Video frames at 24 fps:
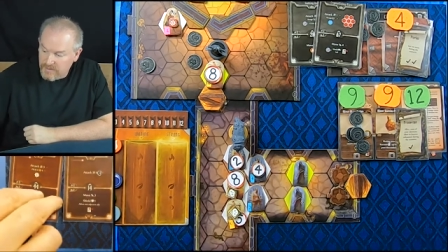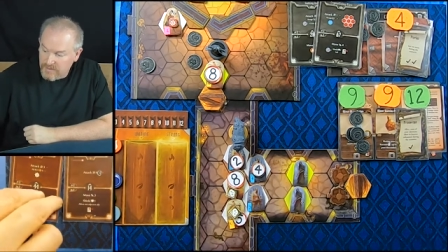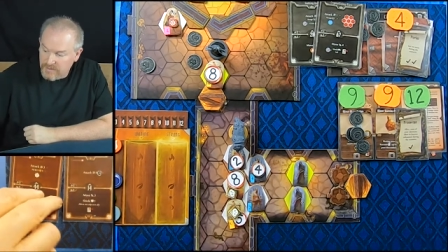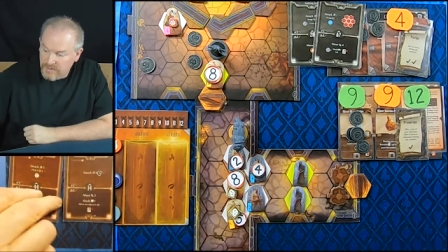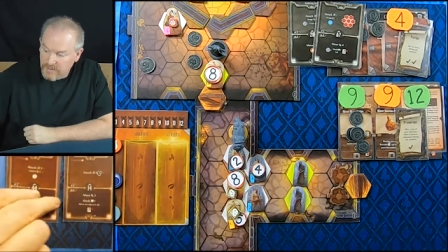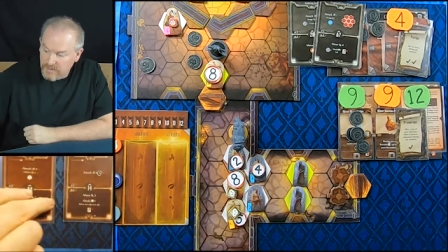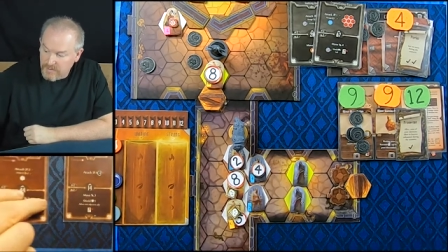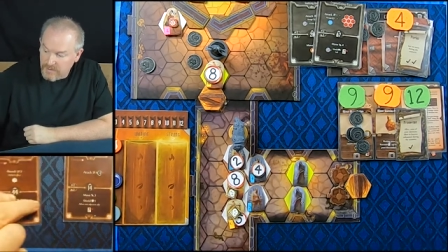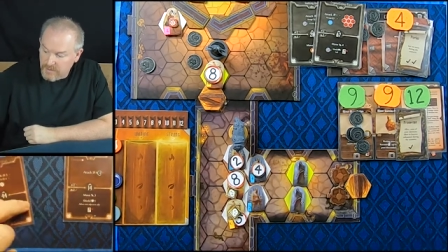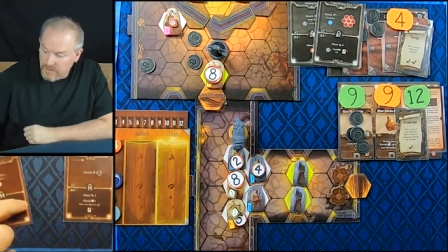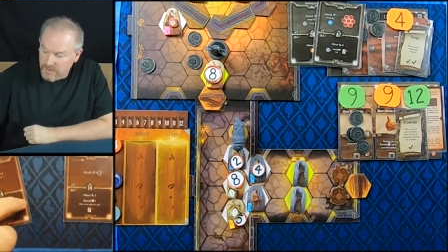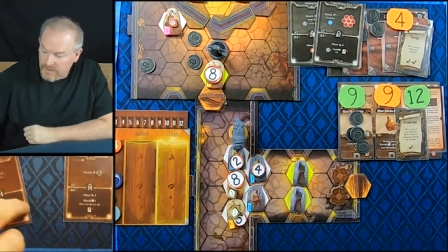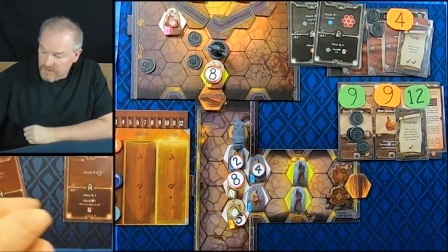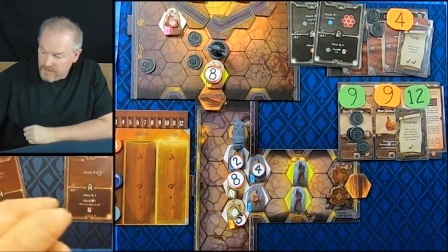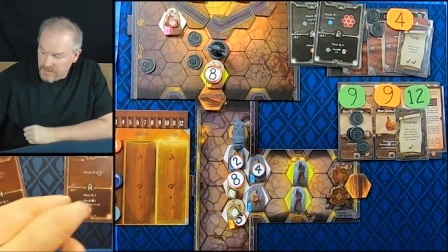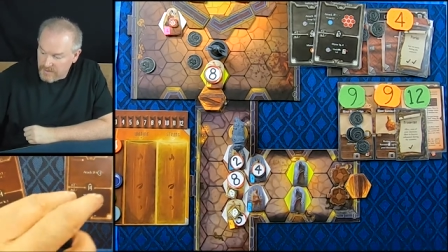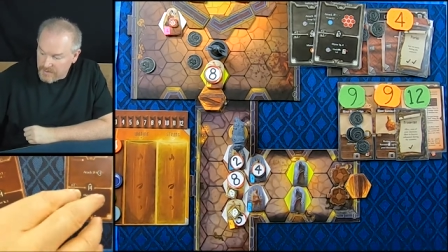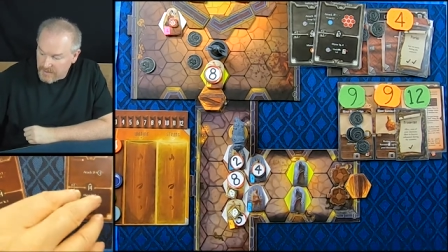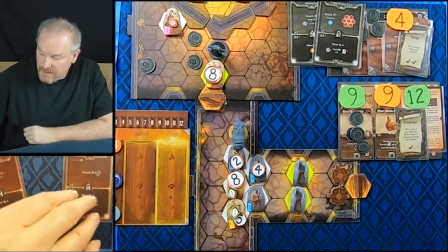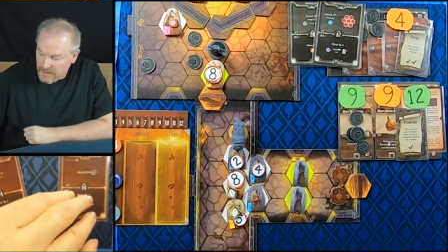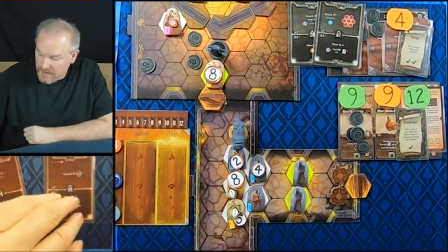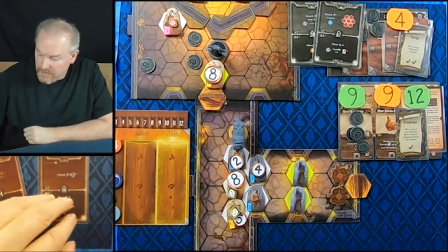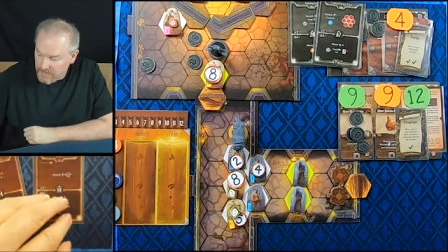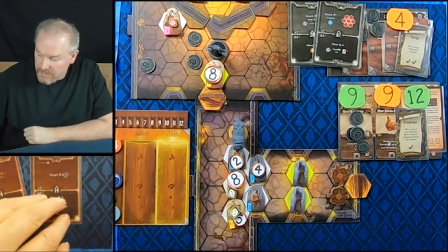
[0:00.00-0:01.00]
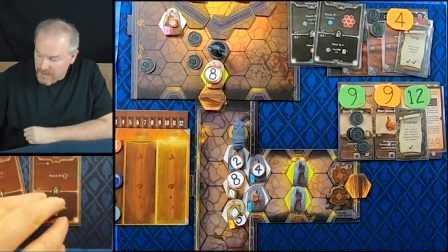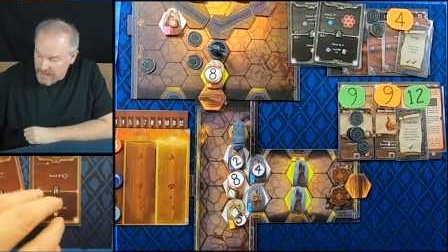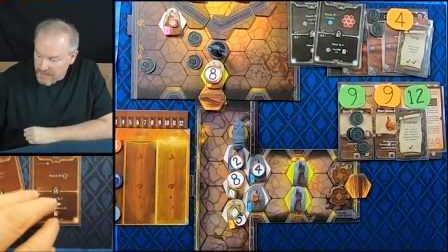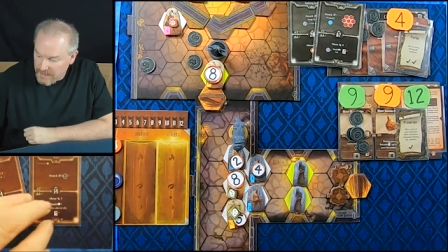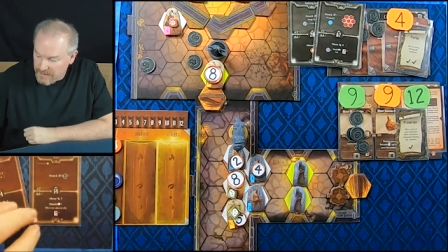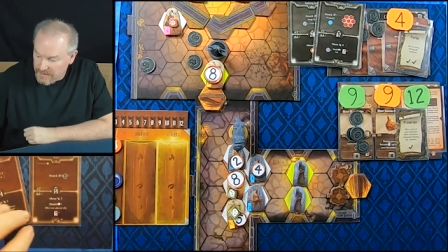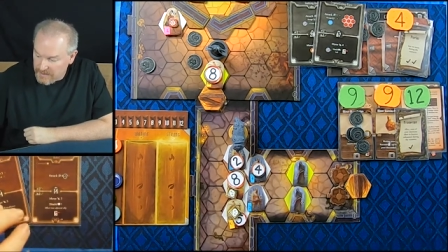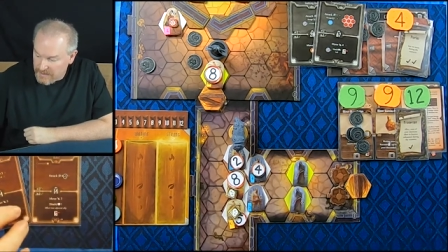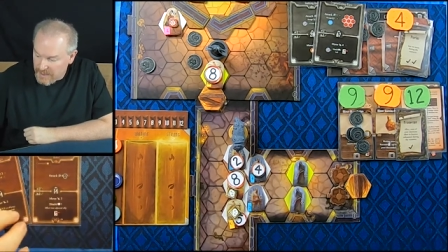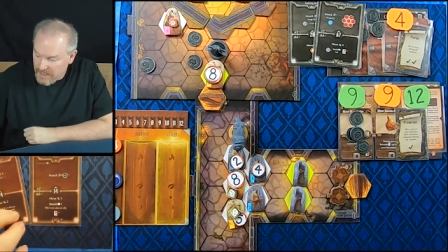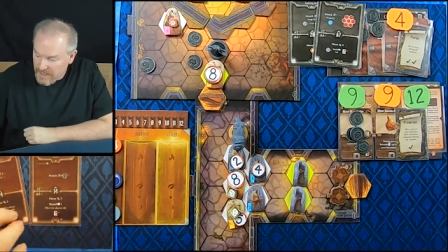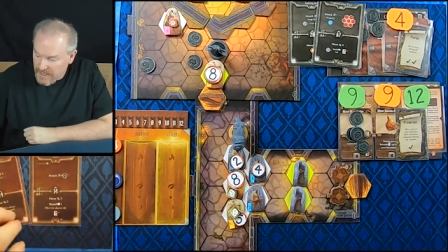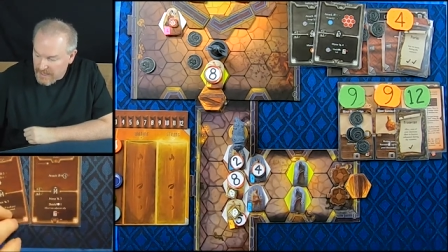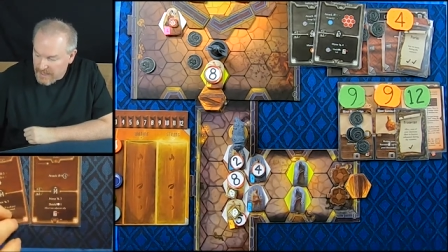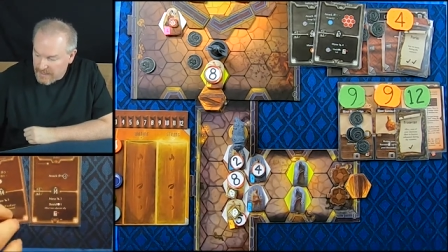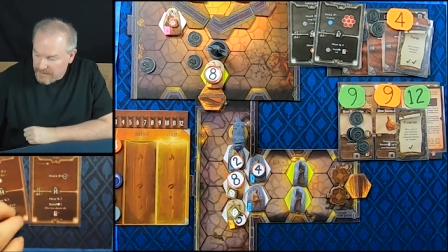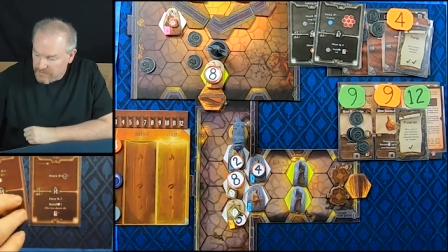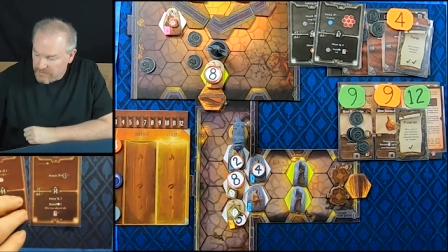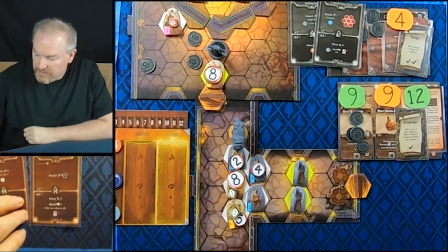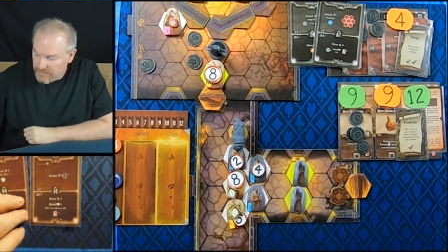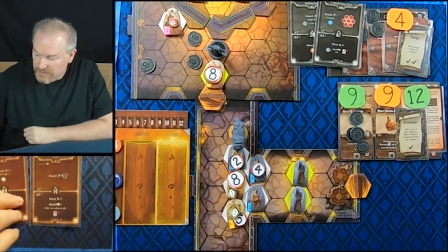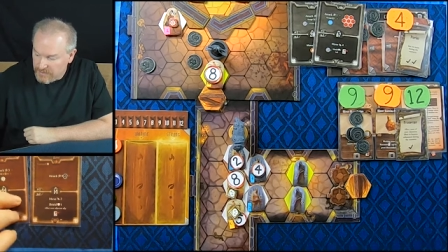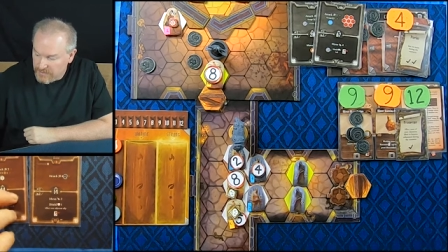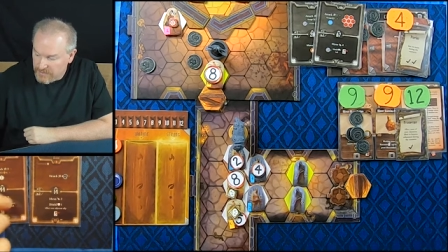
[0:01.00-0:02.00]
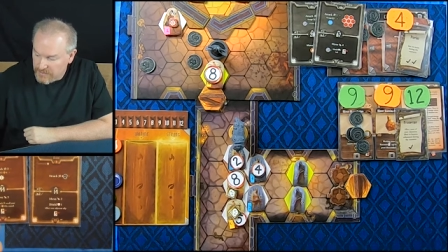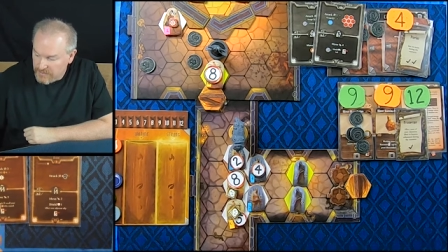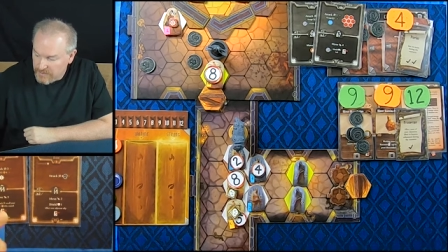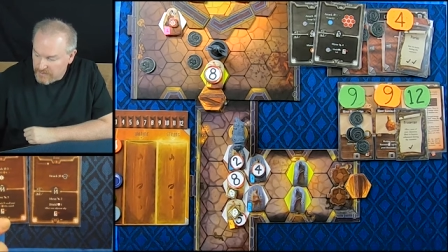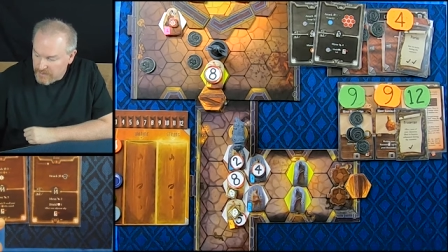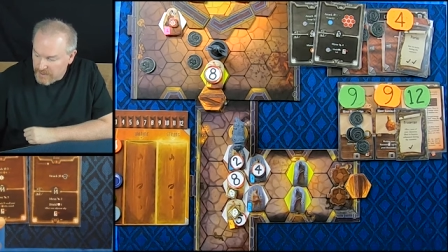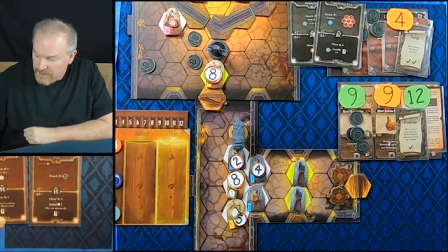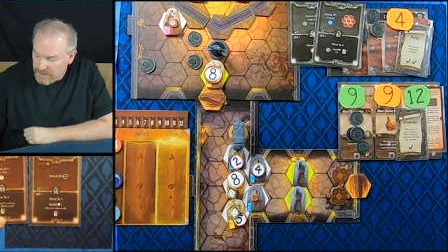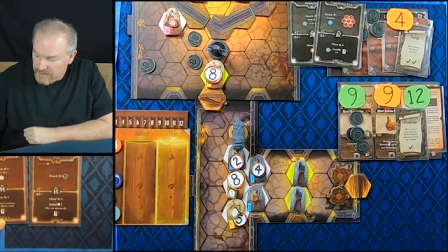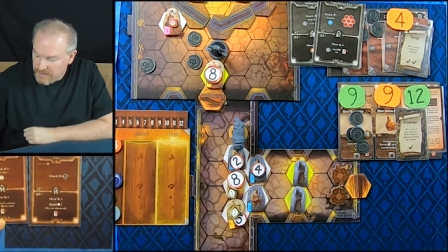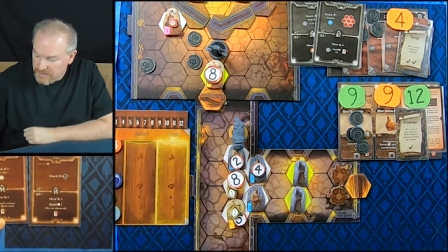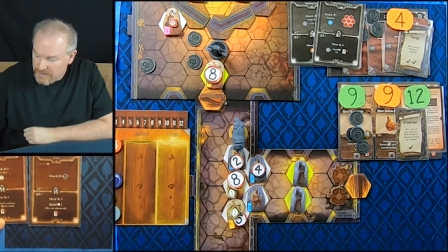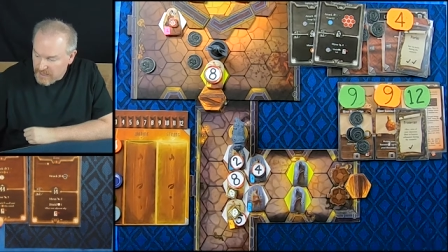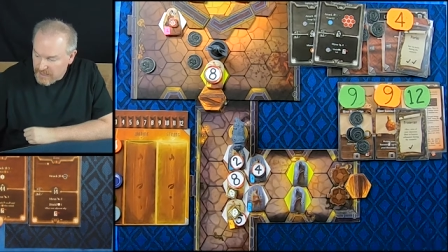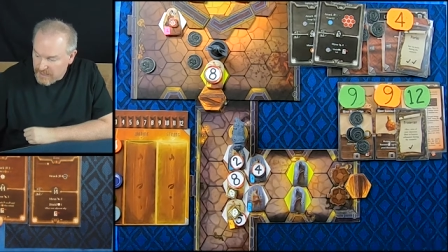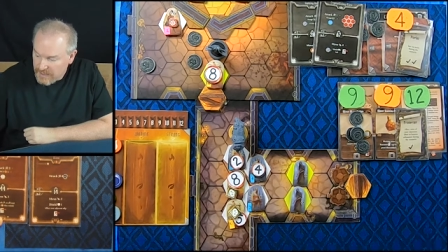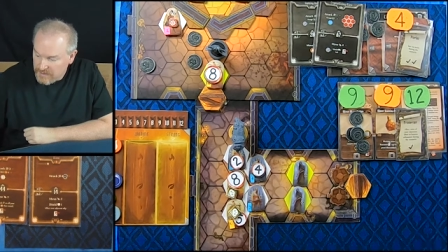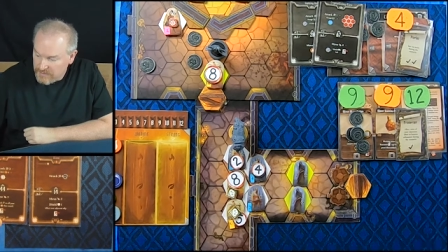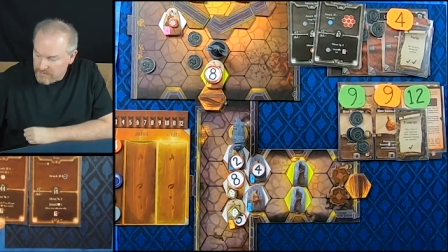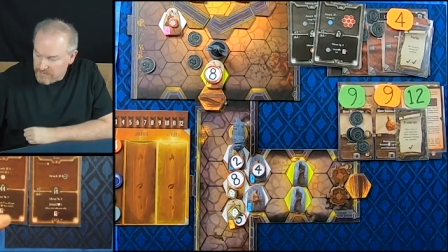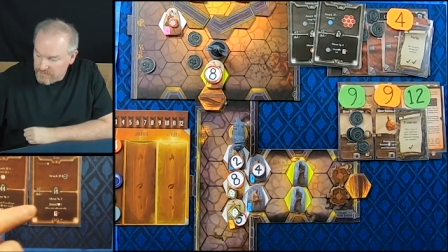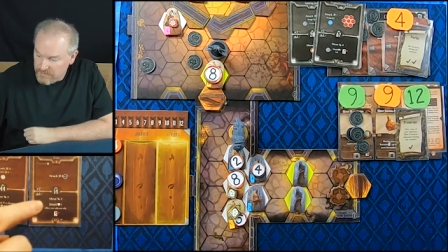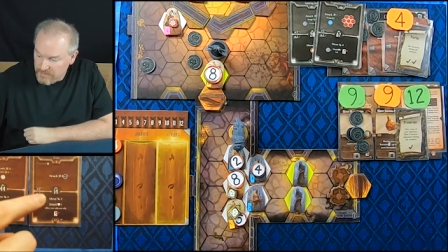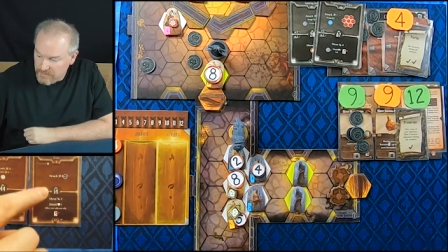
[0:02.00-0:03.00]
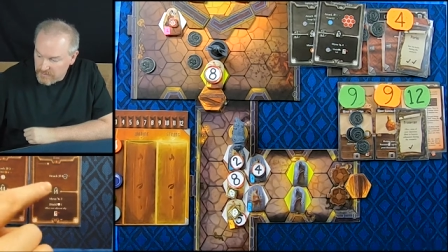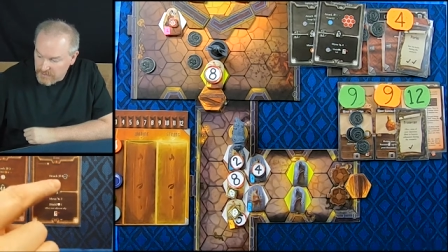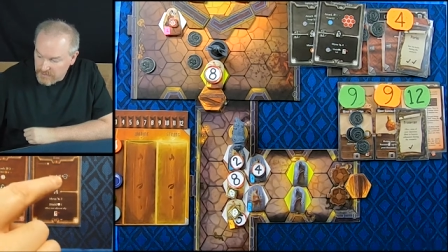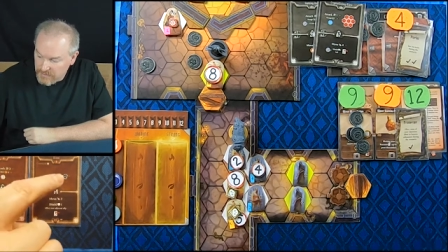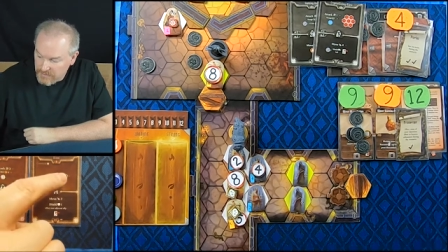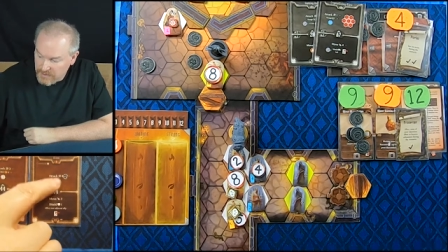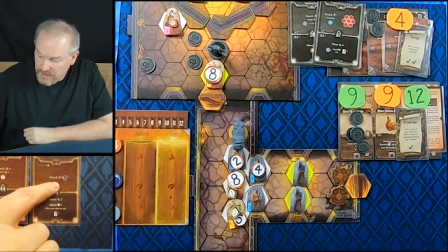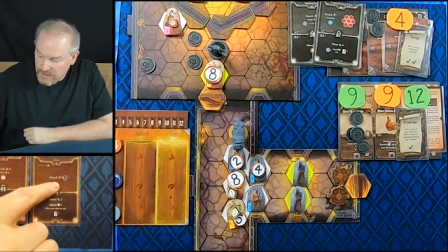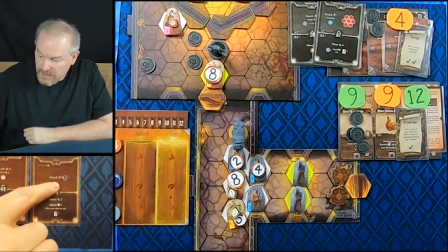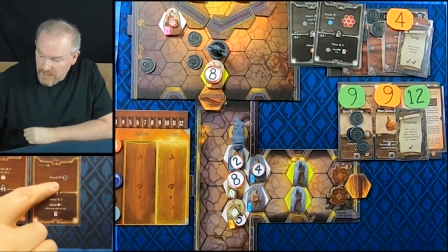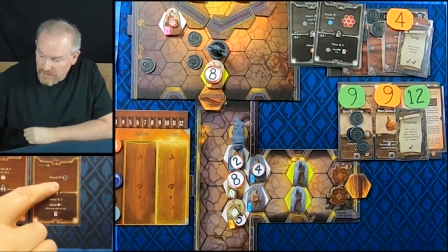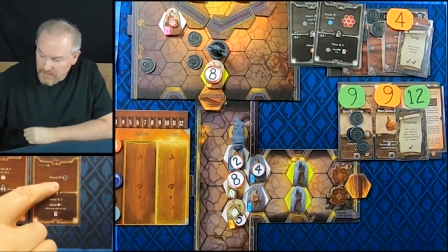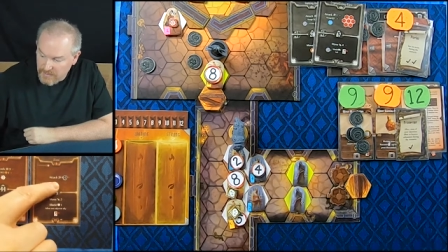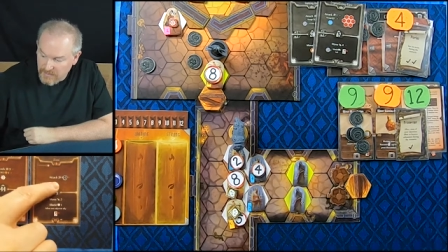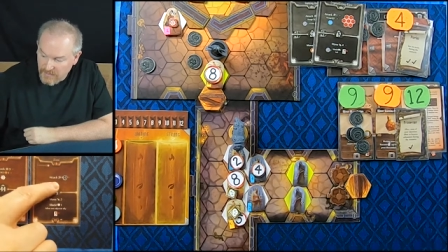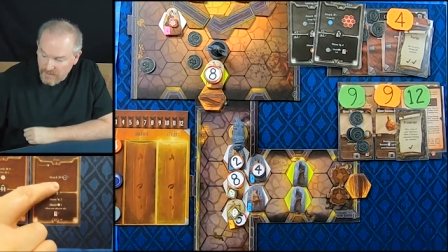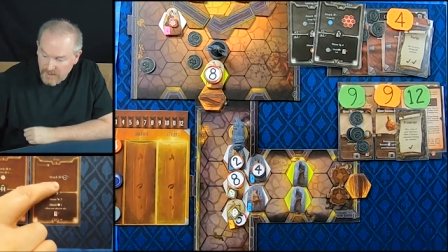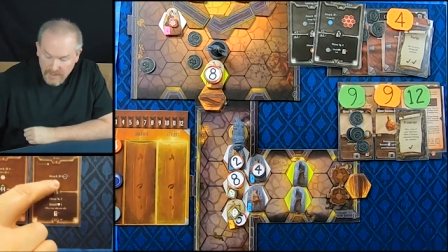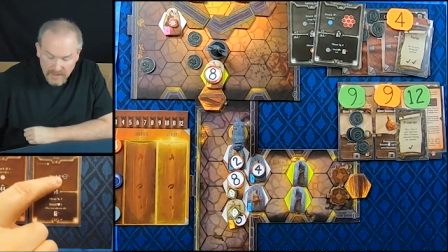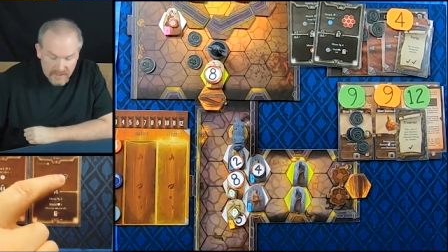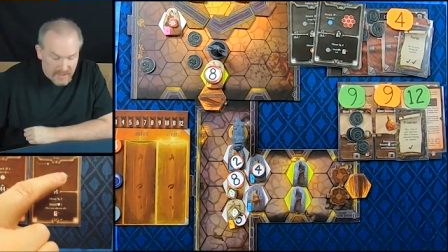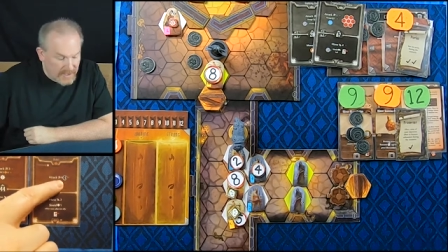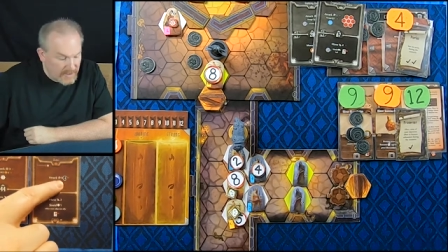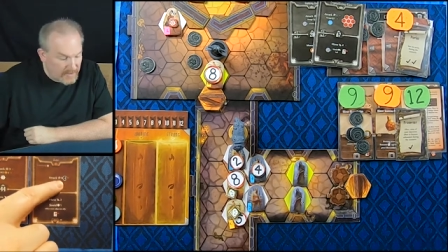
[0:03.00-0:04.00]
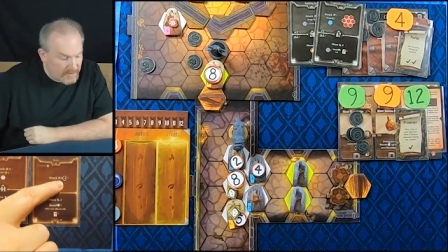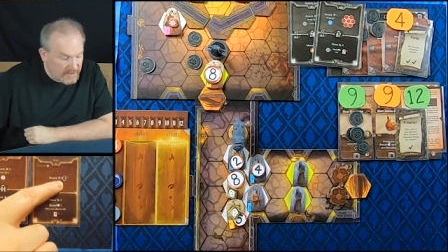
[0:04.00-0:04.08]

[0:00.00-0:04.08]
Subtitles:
to the command actions, command attacks, which is going to happen right now.